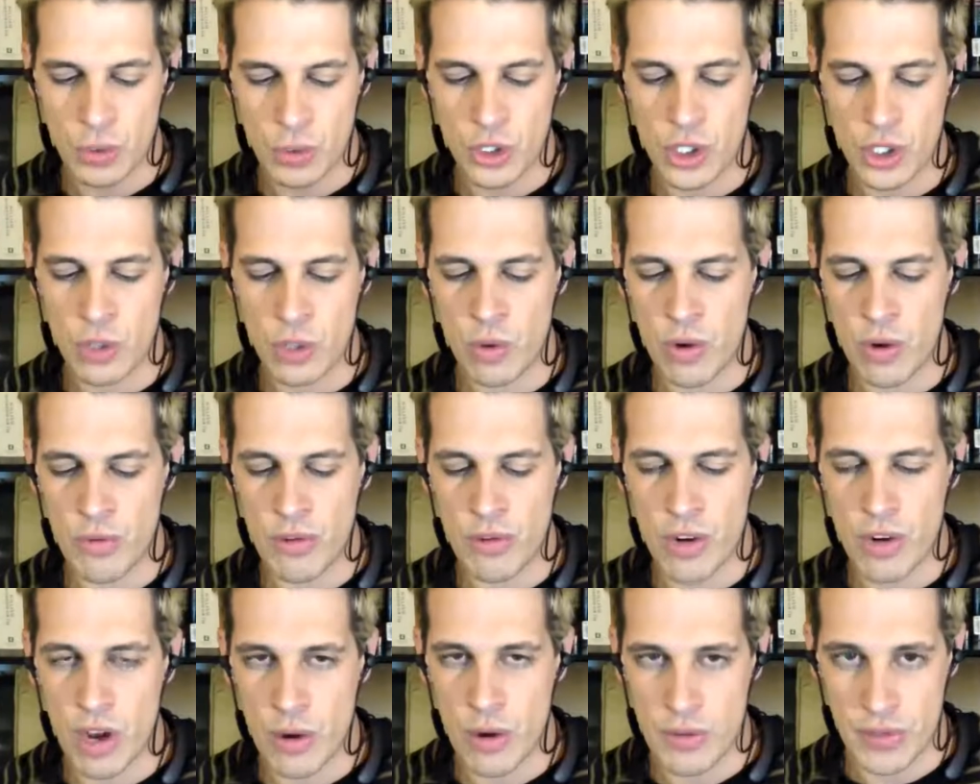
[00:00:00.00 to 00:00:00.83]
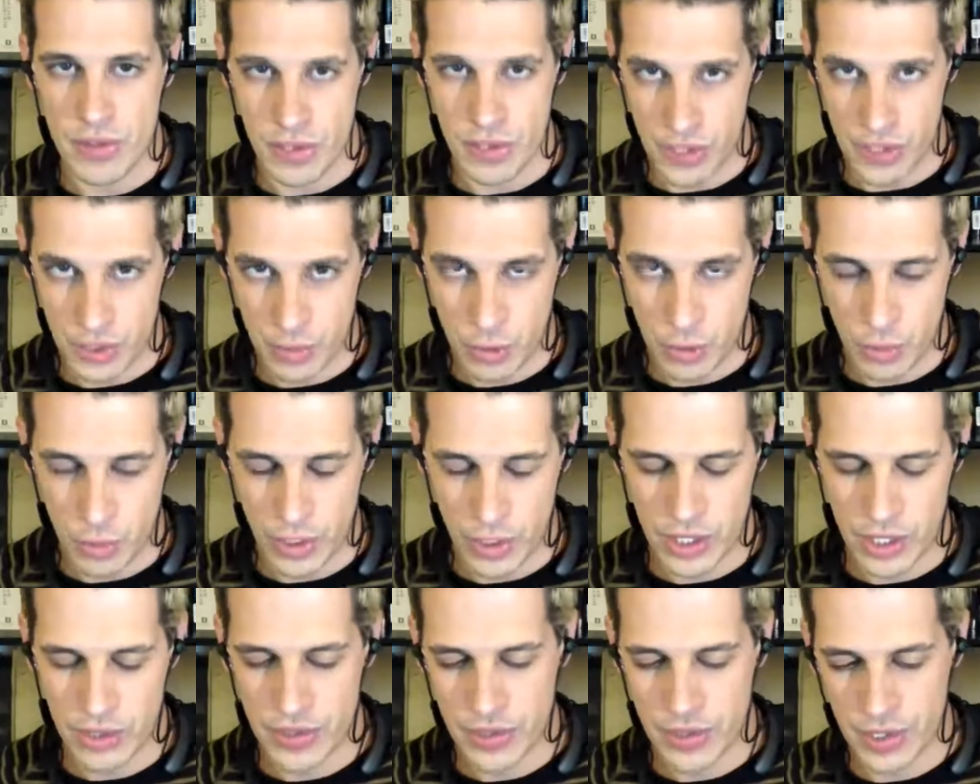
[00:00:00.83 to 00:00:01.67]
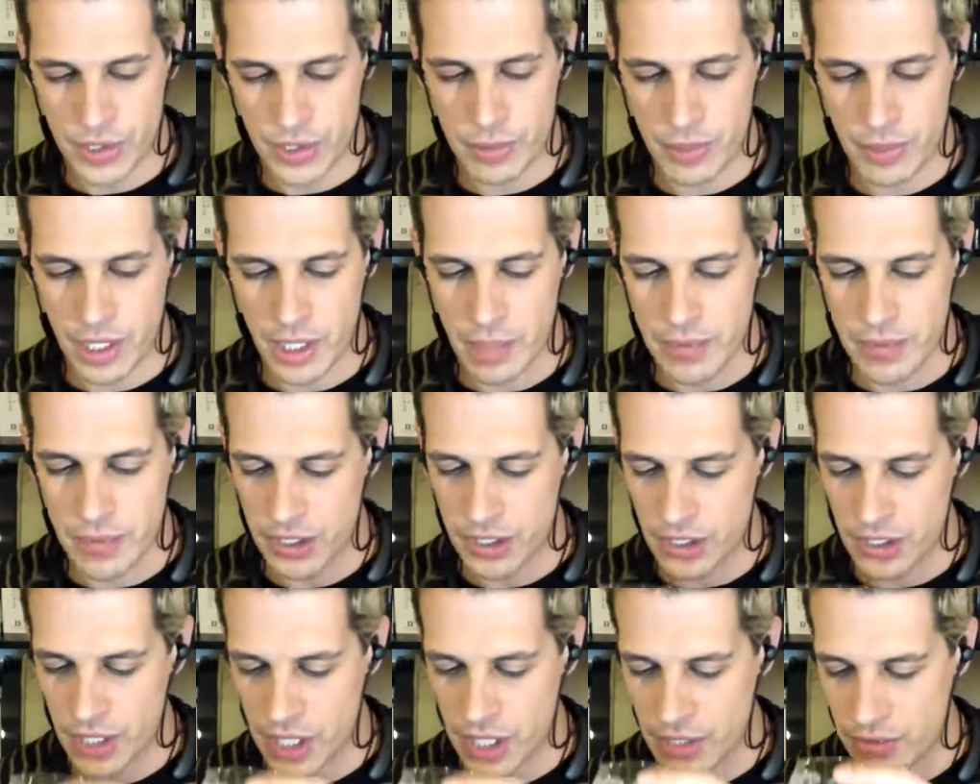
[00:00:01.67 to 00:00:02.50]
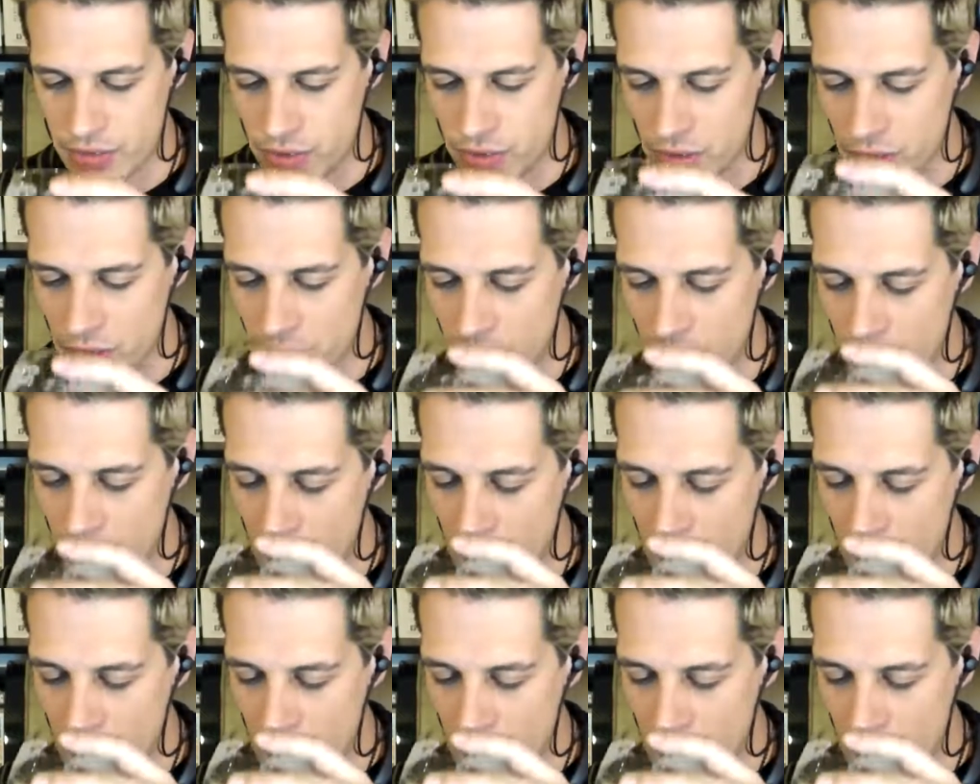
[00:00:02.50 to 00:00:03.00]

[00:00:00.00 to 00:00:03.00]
Well, you won't know this, but when you start to become successful,